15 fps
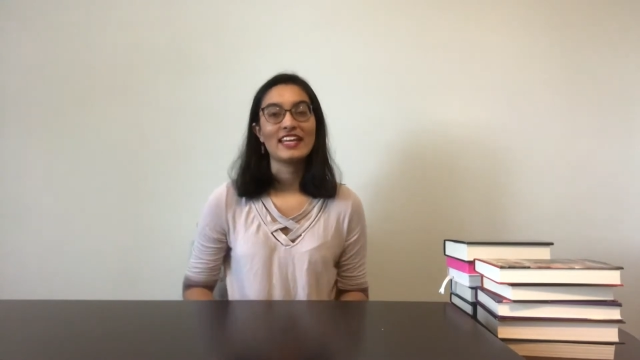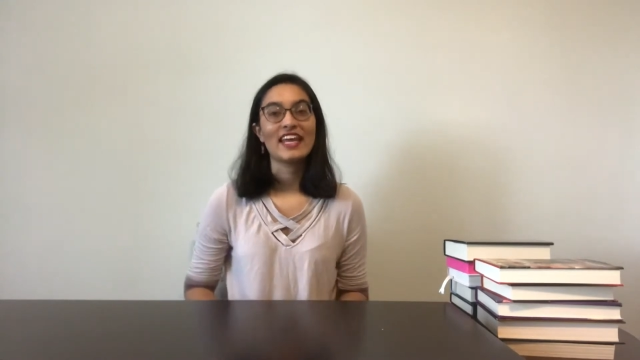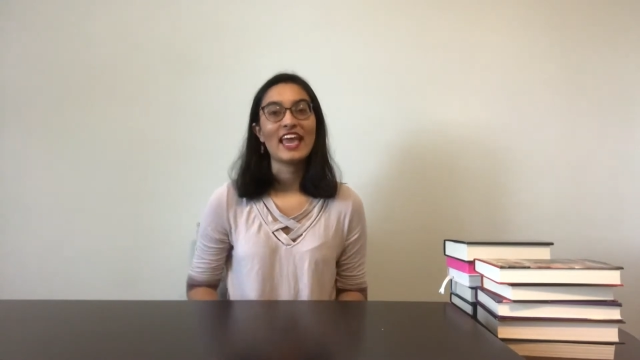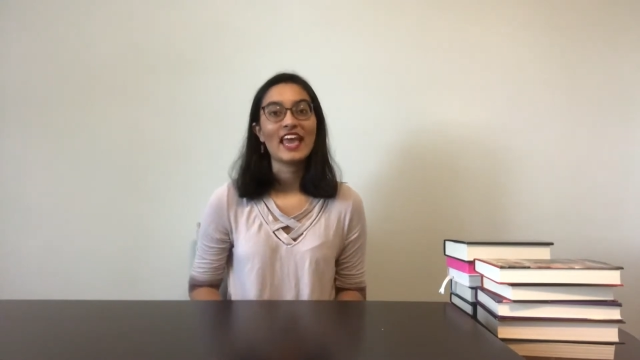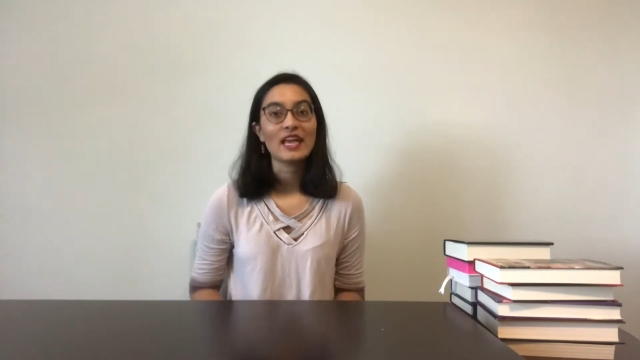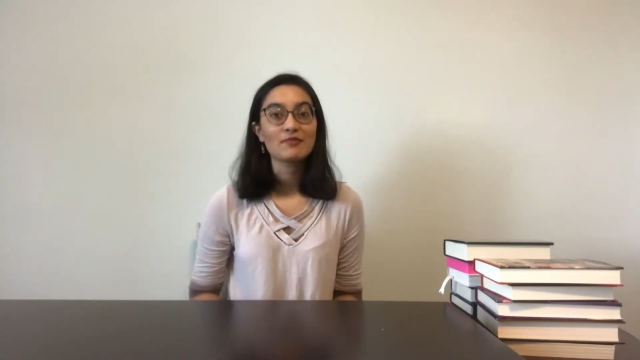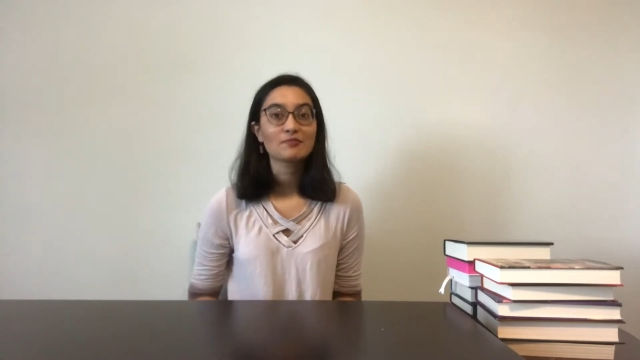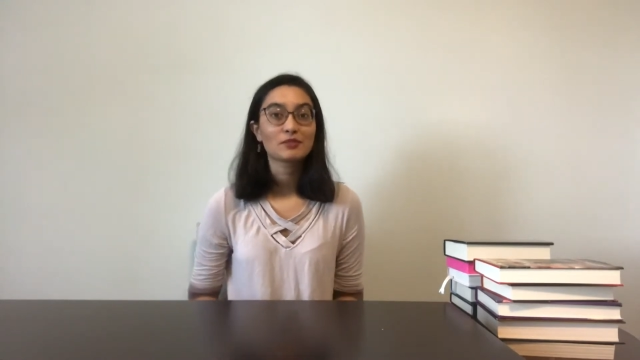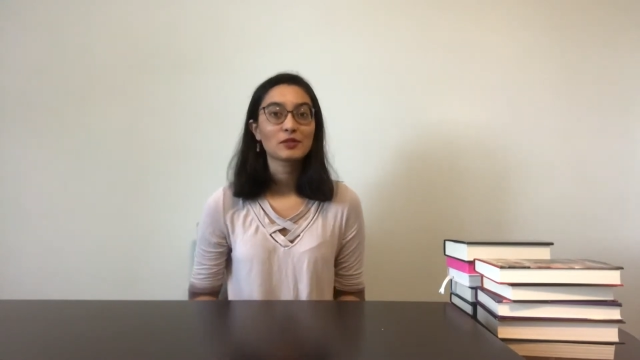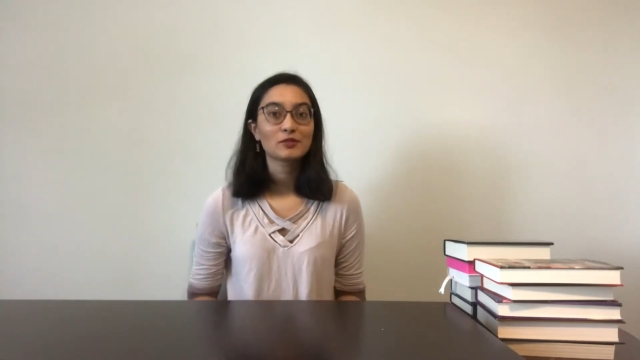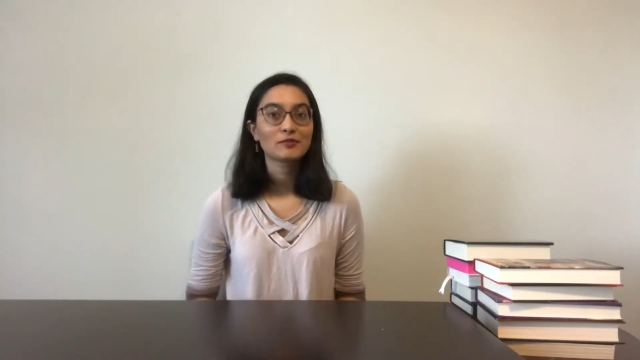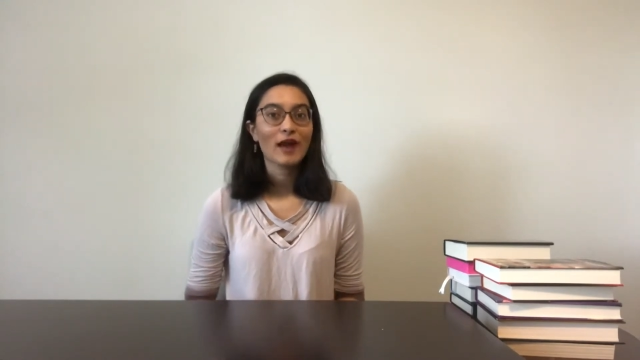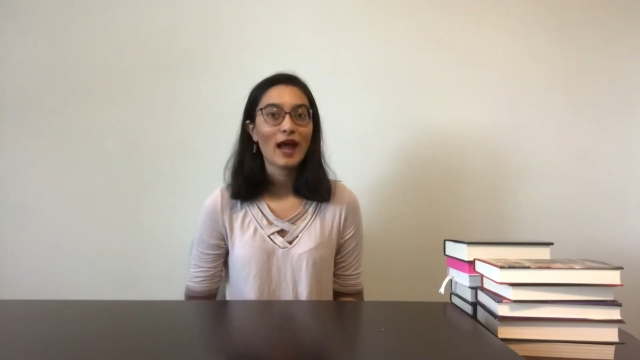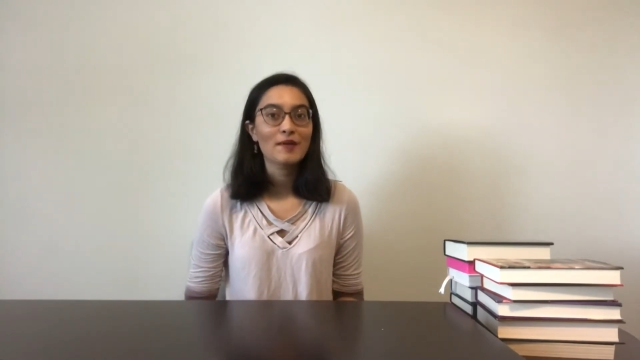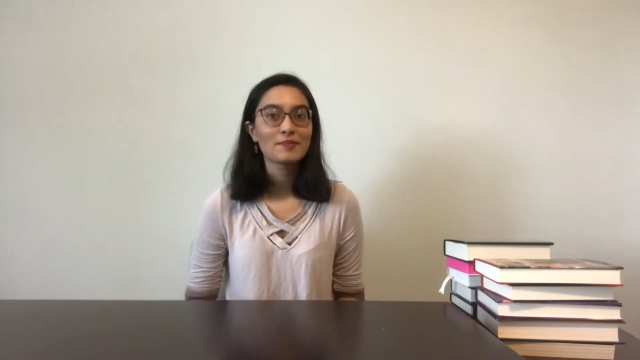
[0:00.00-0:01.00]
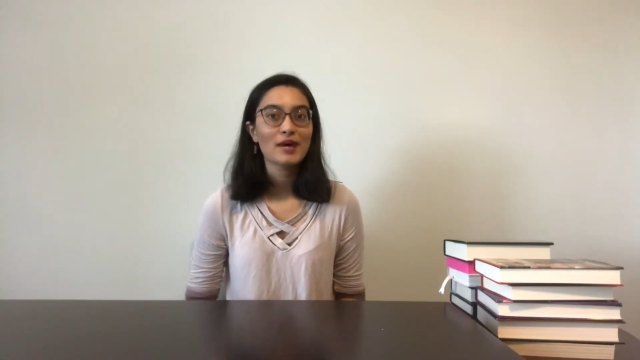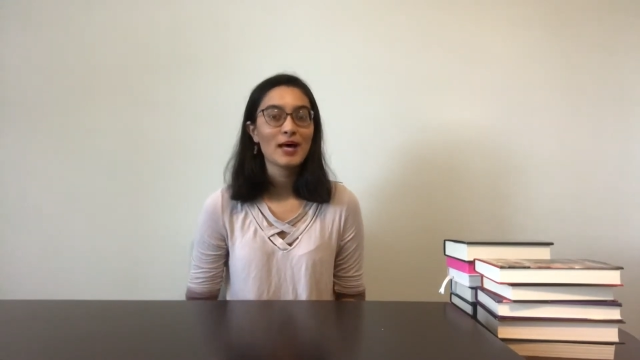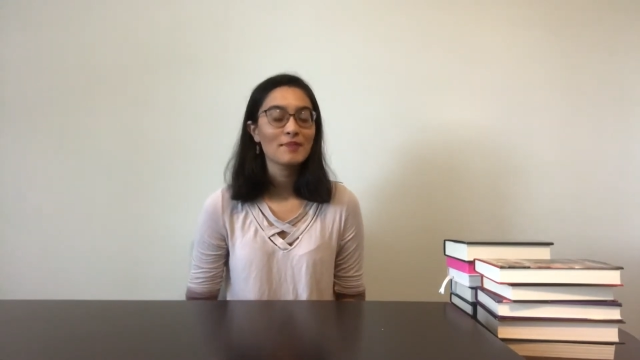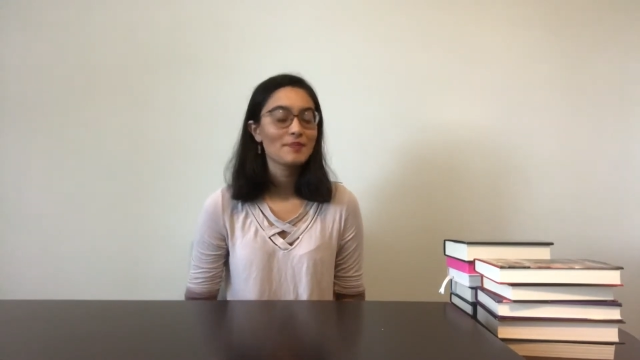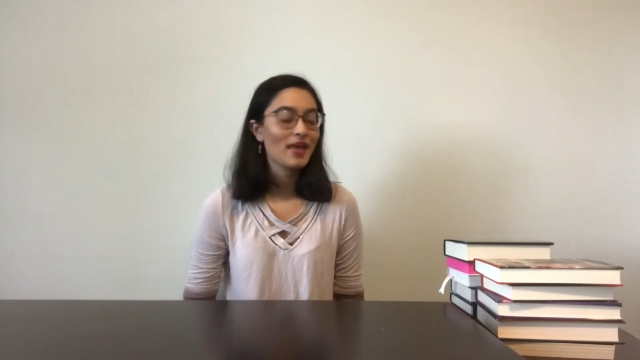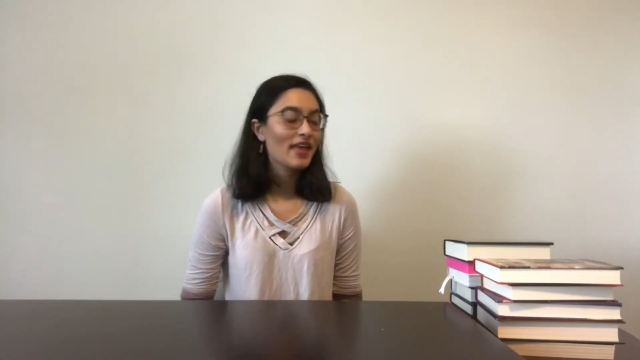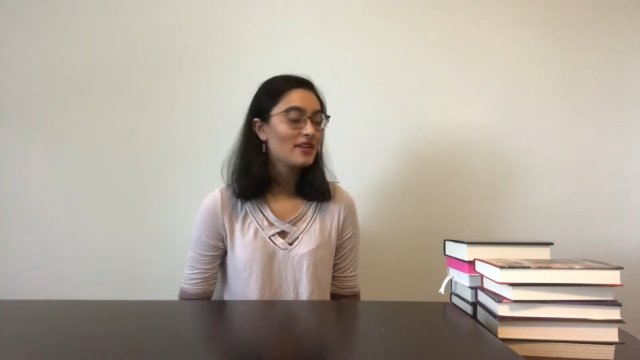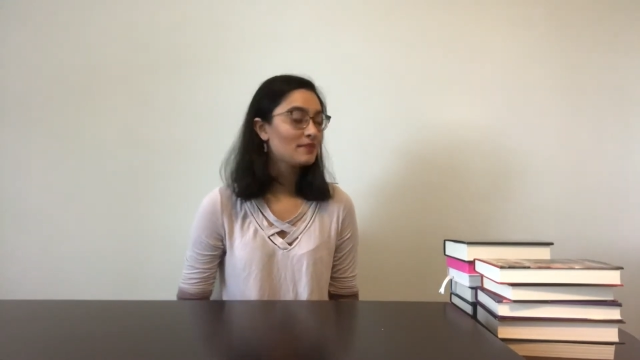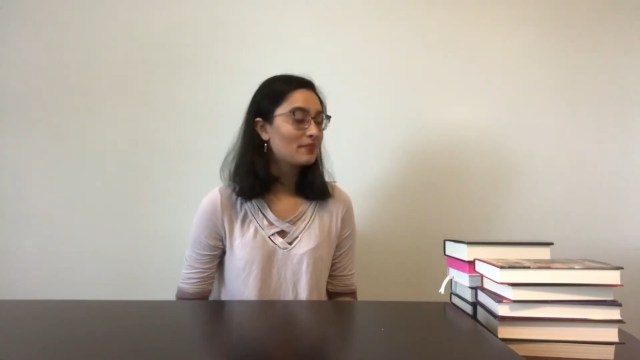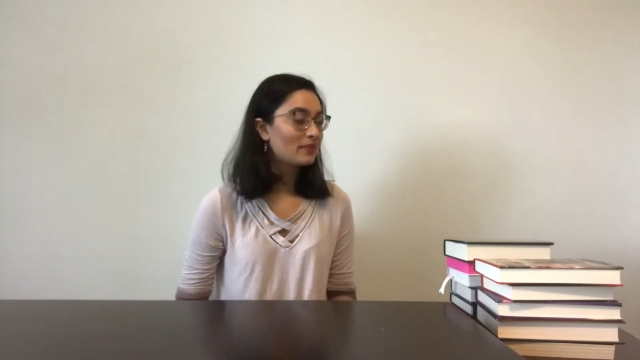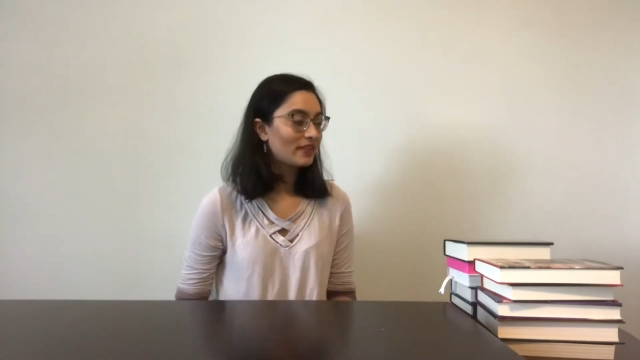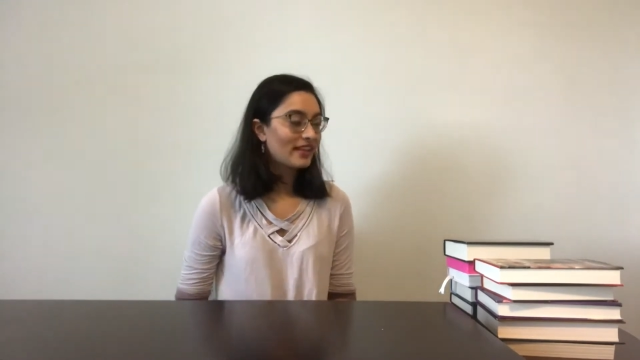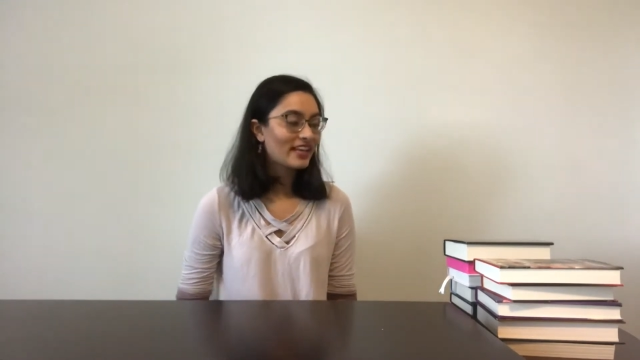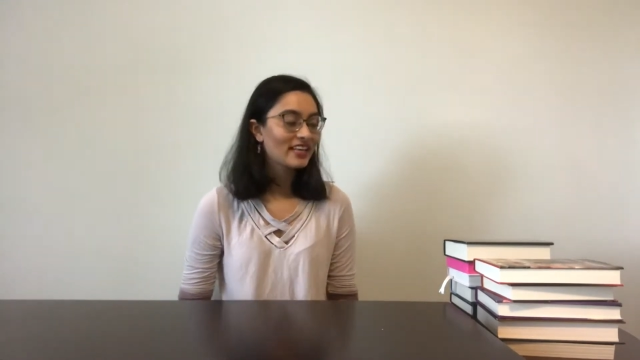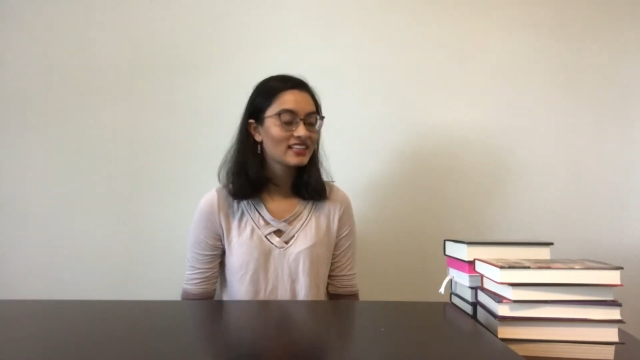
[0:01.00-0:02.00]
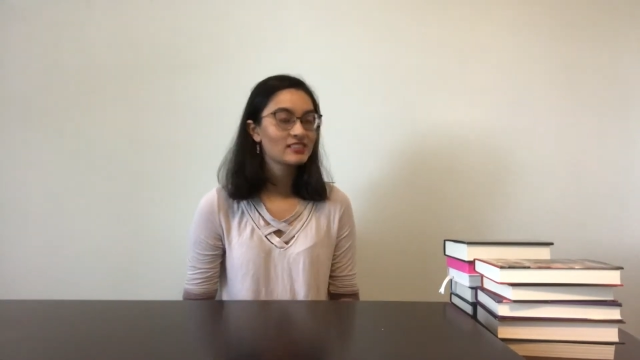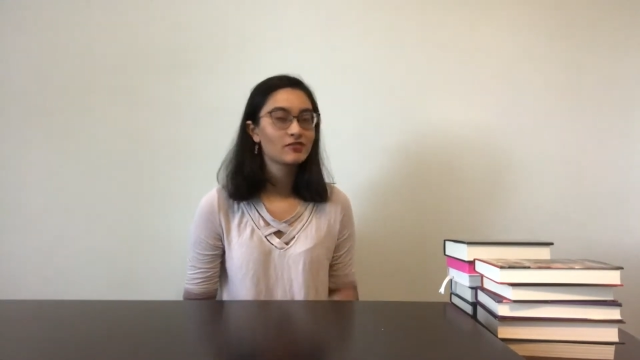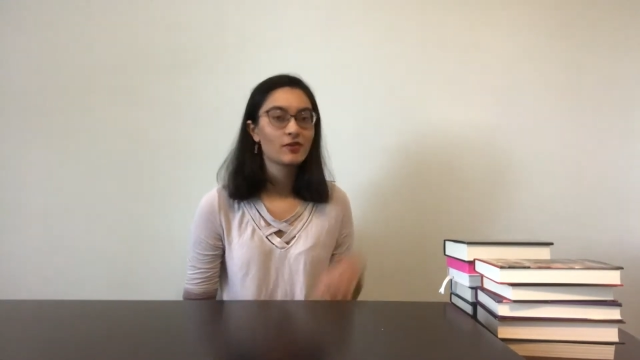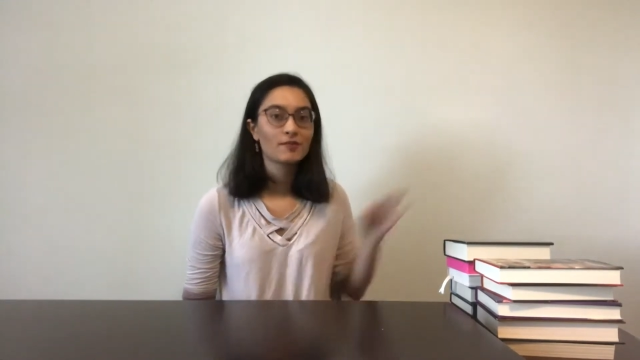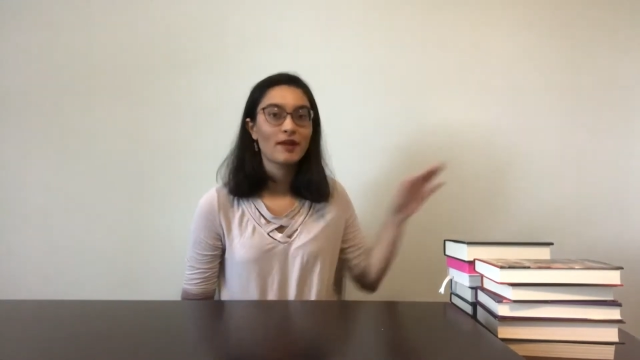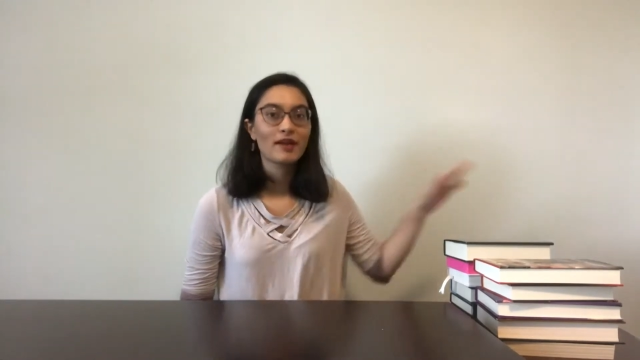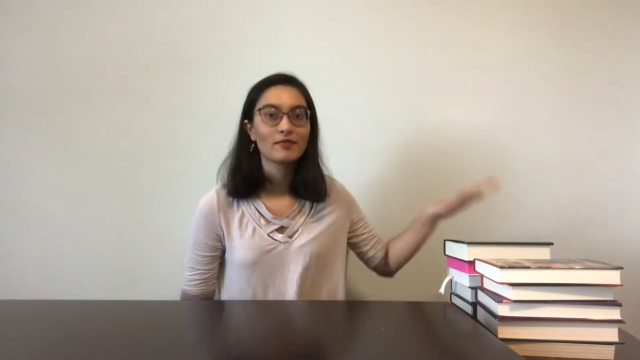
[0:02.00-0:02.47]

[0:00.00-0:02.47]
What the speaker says: April wrap-up and plans for my